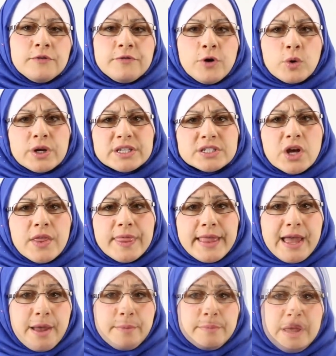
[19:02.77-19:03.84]
focus on
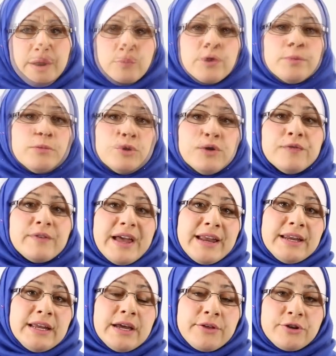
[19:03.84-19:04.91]
them and remove
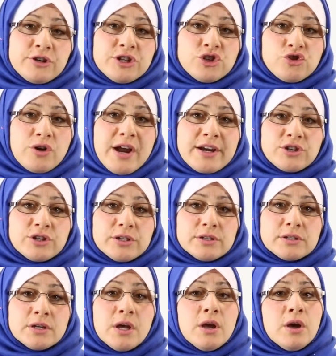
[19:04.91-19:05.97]
any other
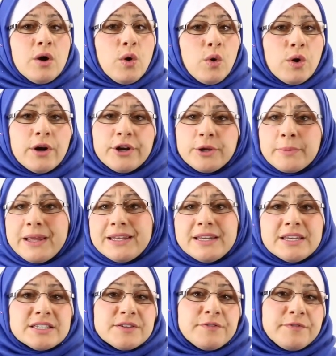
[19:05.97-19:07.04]
distractions. Or you may
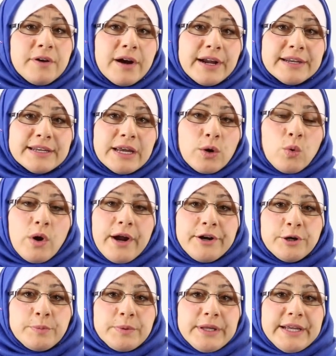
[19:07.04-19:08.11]
need to find a
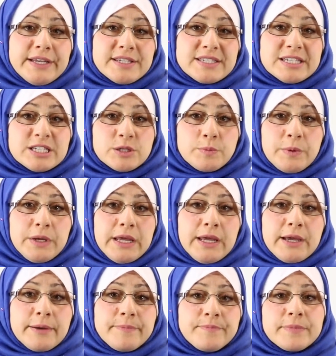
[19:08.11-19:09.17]
quieter place to
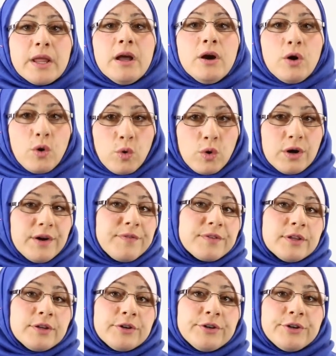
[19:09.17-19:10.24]
speak. Or if
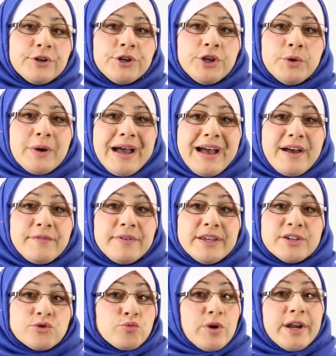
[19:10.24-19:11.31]
the learner you have
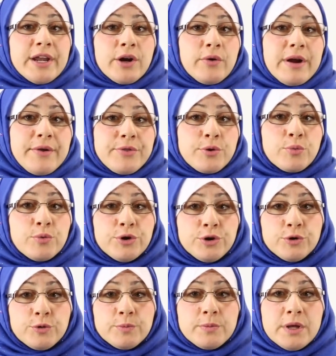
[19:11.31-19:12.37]
is running around the
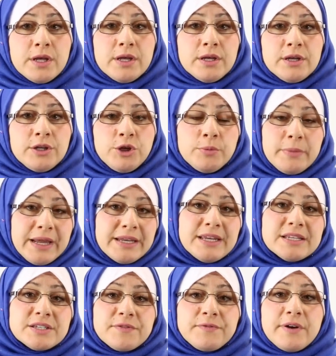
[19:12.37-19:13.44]
room, you may
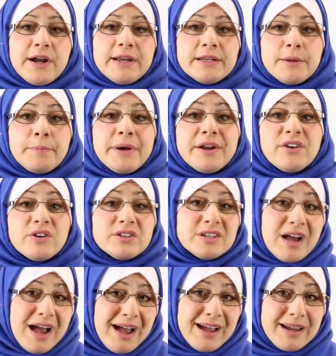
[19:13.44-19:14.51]
need to find a better
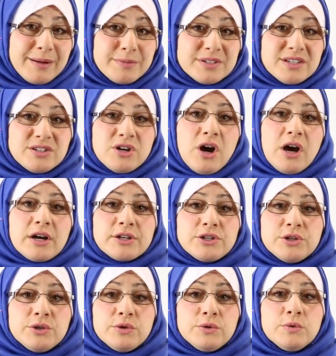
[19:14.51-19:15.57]
time to talk
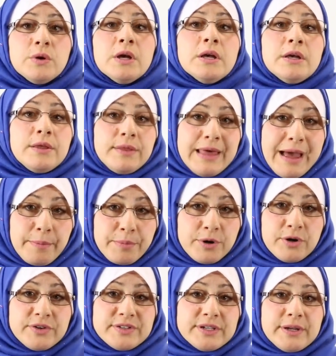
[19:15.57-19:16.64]
to that
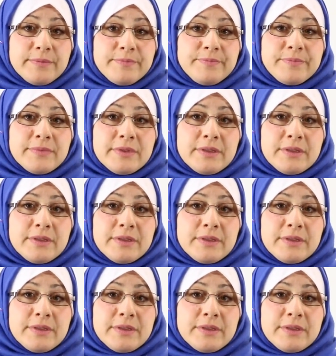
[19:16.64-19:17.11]
person